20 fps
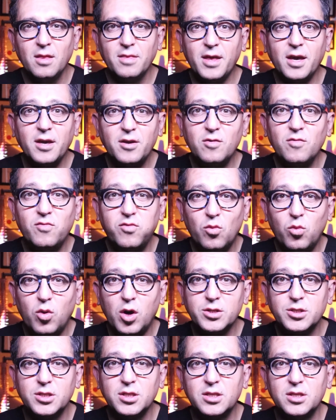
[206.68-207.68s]
Thank you for
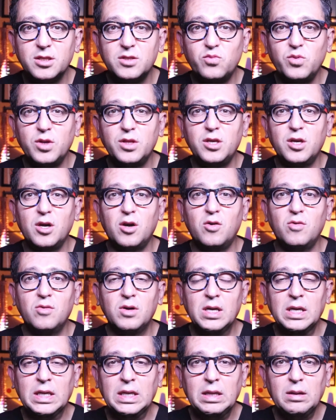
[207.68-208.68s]
watching this video.
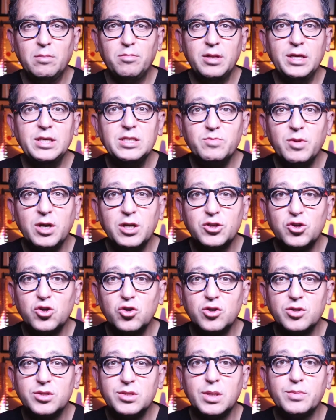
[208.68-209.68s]
Please make sure
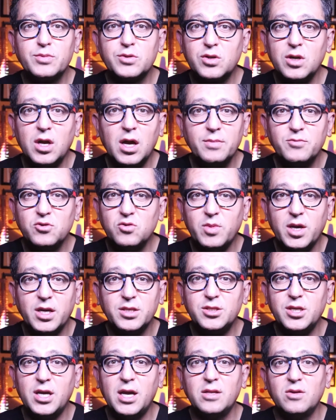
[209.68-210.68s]
you subscribe to my
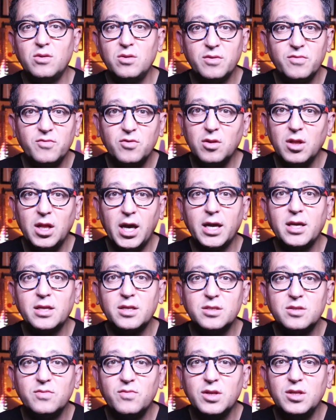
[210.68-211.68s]
channel if you like
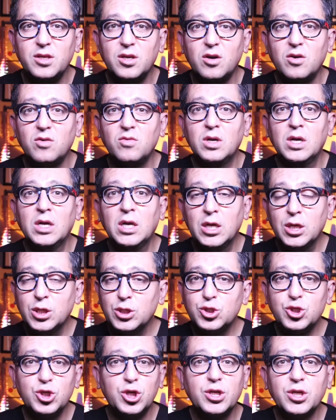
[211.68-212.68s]
this video.
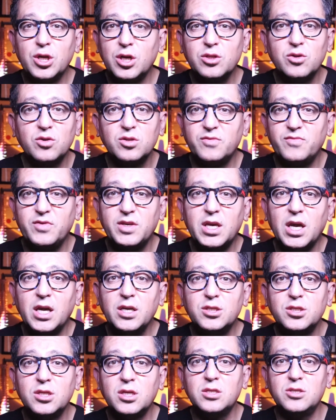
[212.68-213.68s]
Turn on
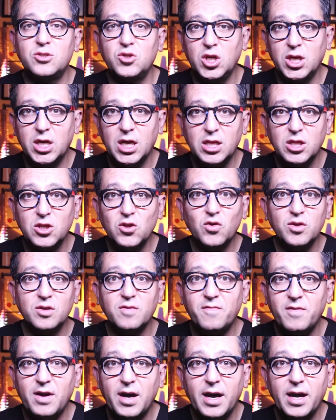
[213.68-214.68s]
notifications so you get
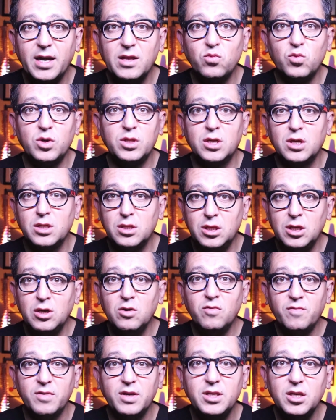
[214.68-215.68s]
notified when the
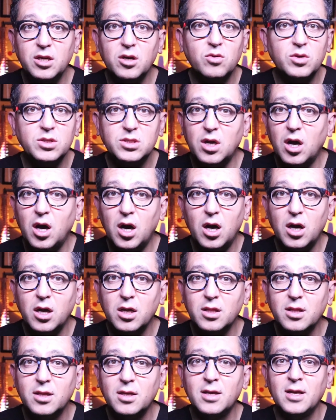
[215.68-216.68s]
new video is
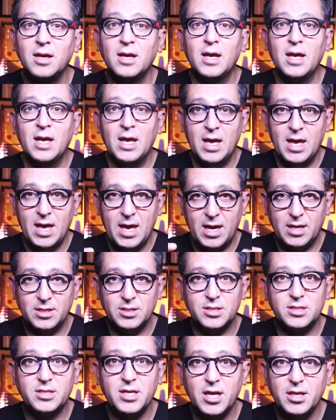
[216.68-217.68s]
on, and
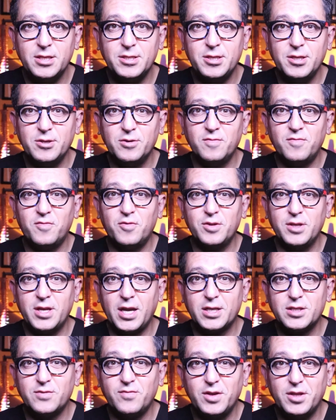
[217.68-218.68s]
stay tuned for
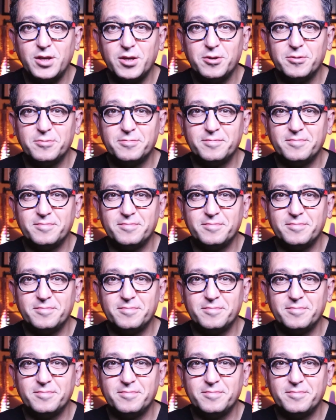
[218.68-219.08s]
next video.